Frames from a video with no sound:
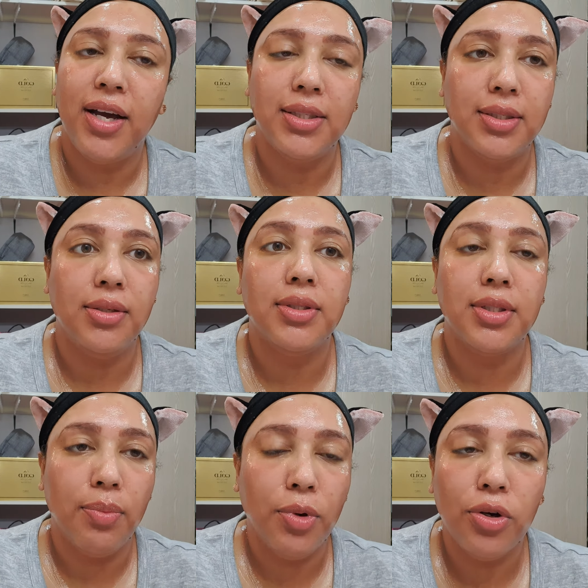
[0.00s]
I've seen
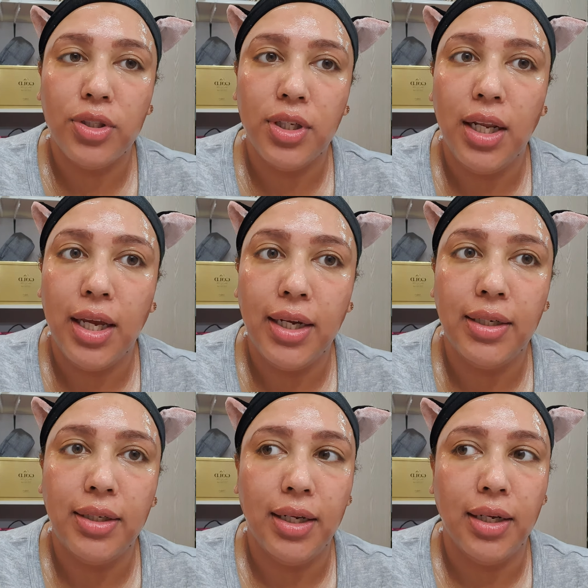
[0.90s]
some girls
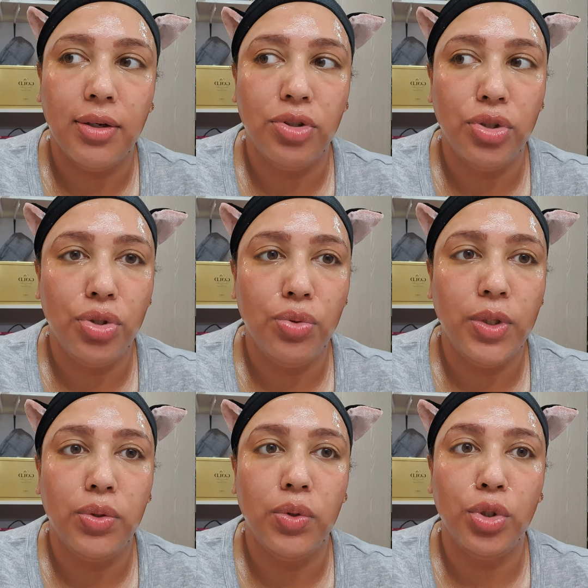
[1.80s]
online, like on YouTube, to
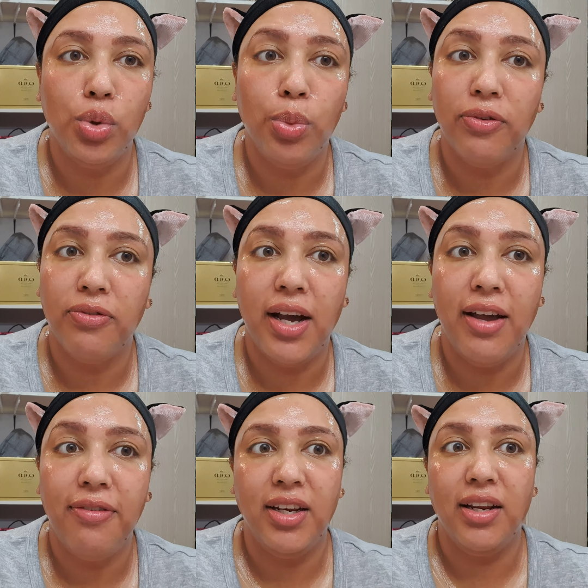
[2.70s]
do a
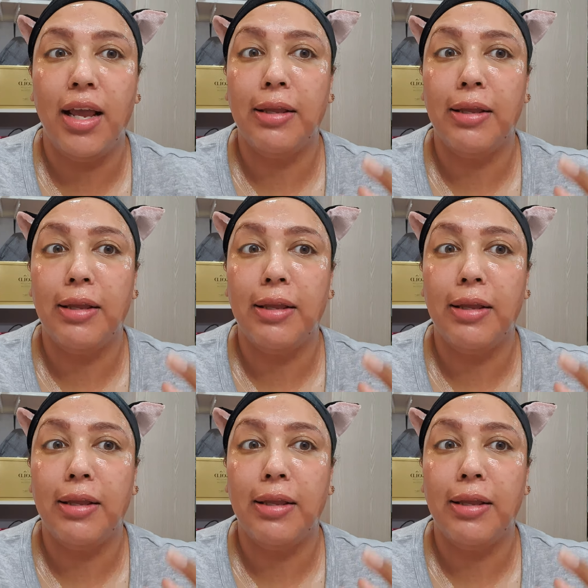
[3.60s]
2.5 and